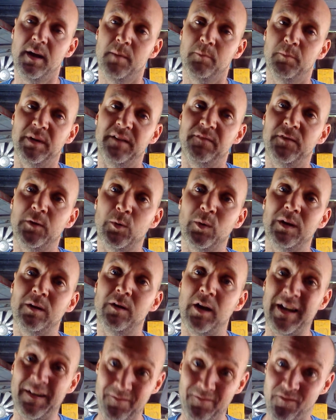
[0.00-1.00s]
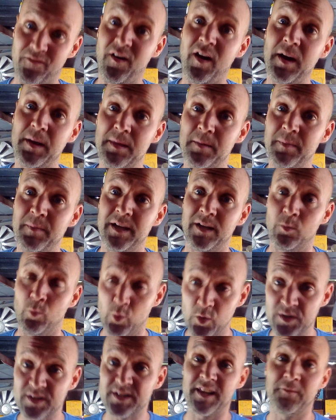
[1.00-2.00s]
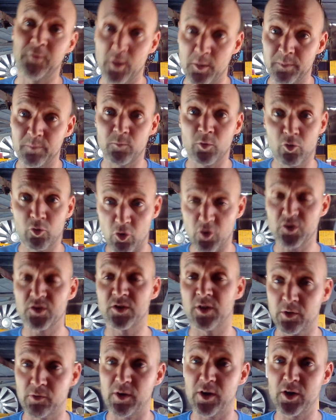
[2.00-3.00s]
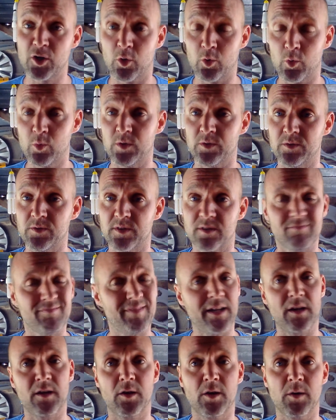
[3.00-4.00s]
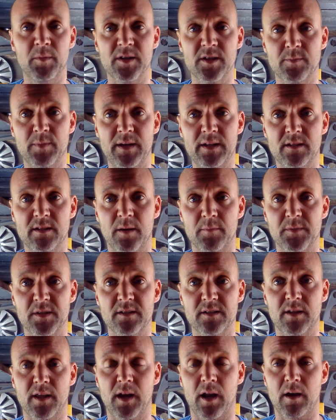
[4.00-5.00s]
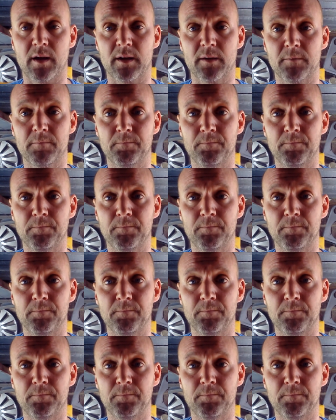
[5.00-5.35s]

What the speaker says: but if you invite them in, once they've crossed the threshold once, they can come in as many times as they like.